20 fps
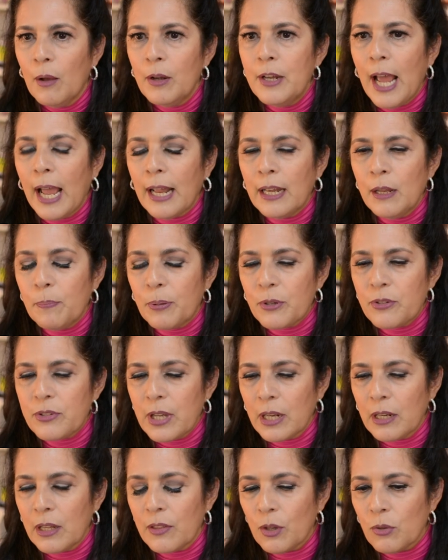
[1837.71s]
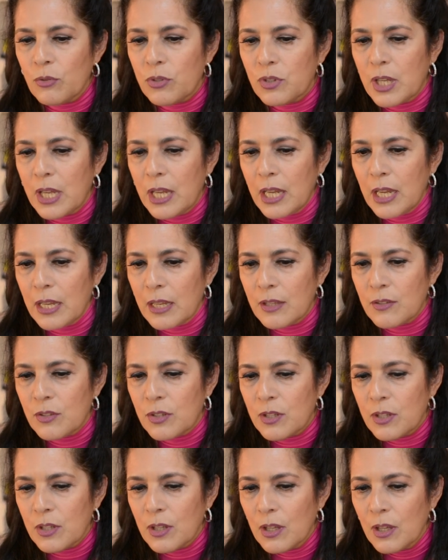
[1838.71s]
90% of those kids
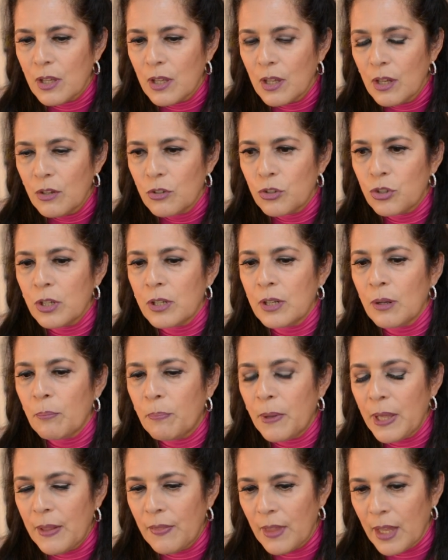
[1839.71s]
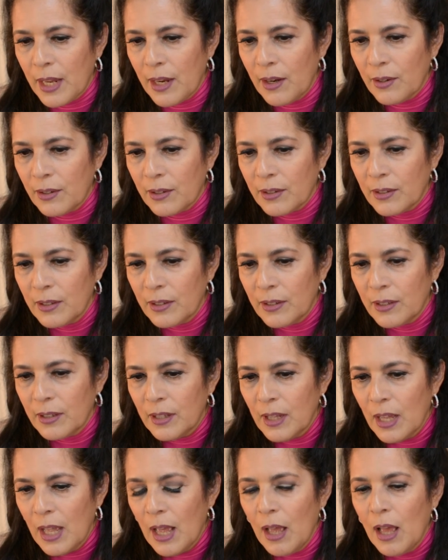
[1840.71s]
shouldn't have been there.
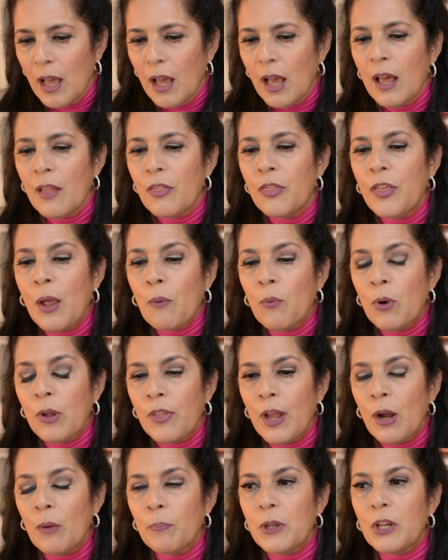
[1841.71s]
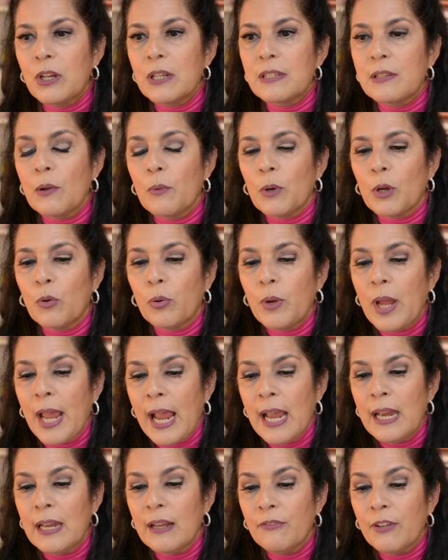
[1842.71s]
Right. And they were there because they were
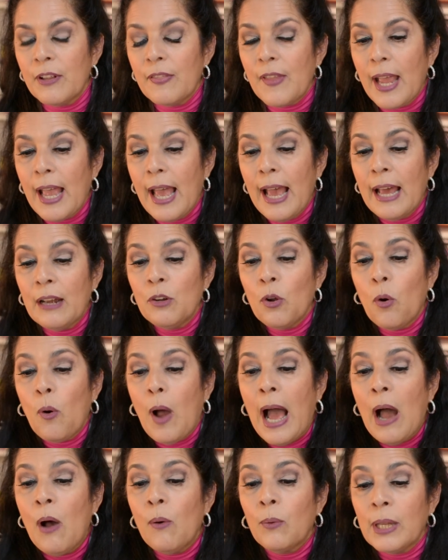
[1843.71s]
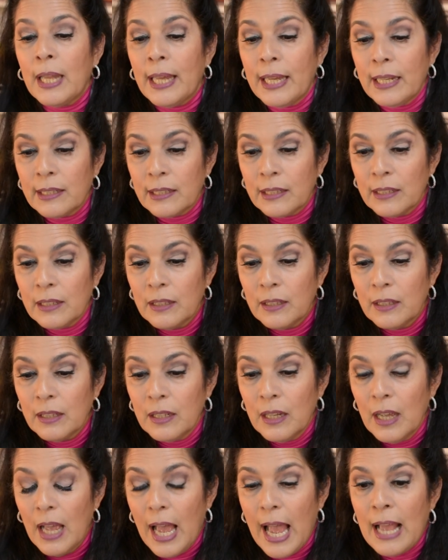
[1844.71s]
creative and they had no outlet.
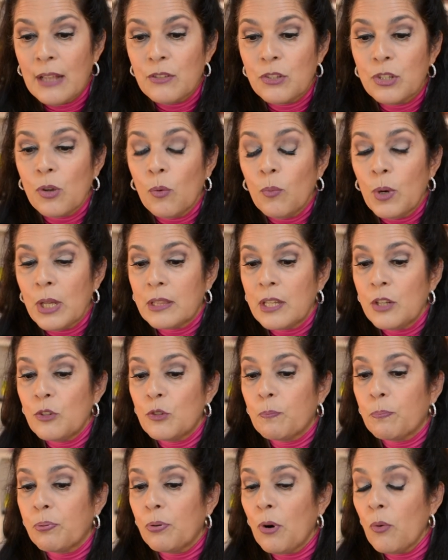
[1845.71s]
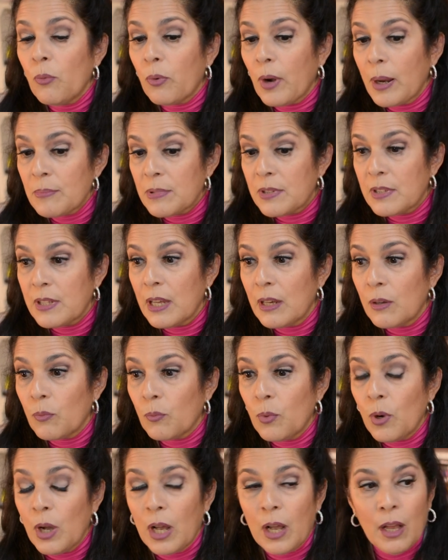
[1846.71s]
And so what these programs did
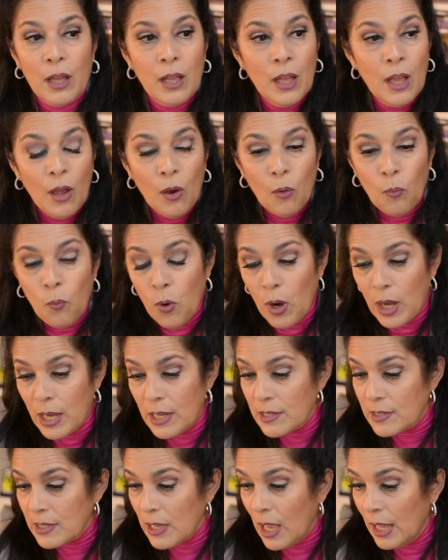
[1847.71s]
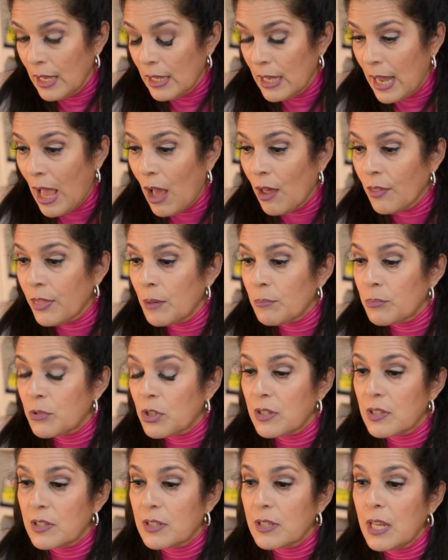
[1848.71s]
was allow them to
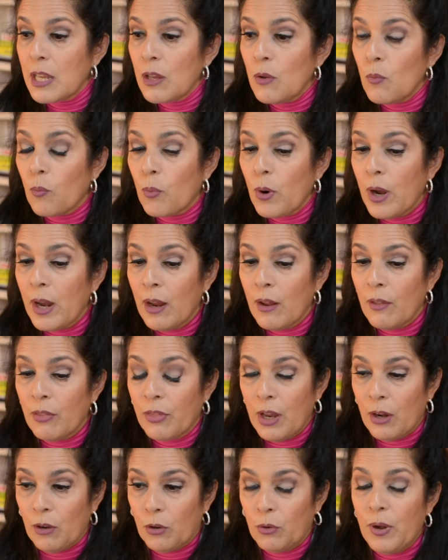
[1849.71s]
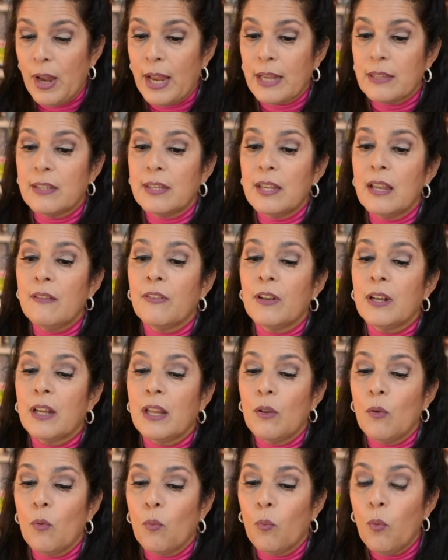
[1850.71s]
see where their
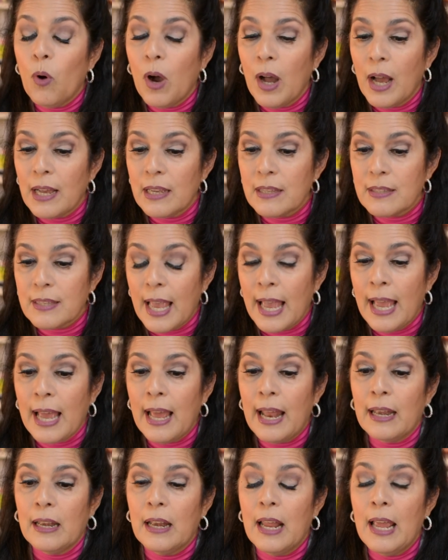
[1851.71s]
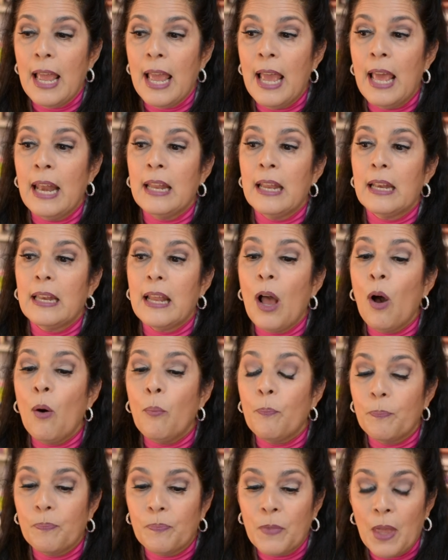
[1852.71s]
creativity was, and it
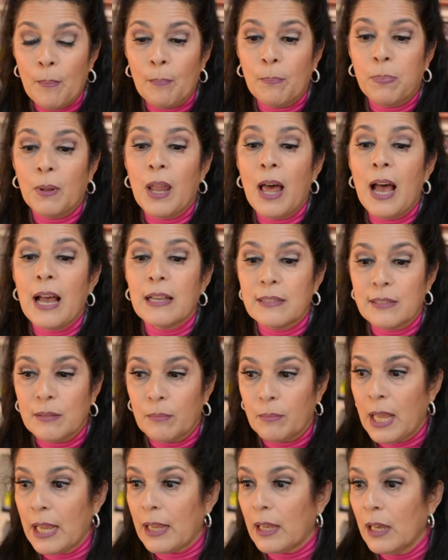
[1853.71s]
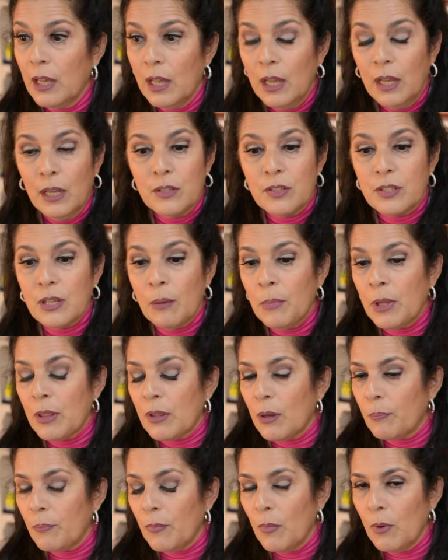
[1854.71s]
helped them blossom. Like some of
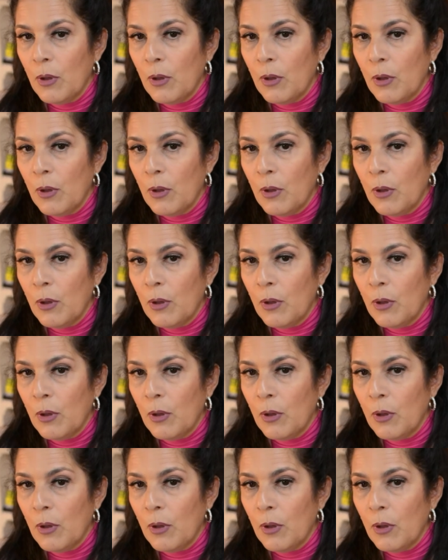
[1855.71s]
the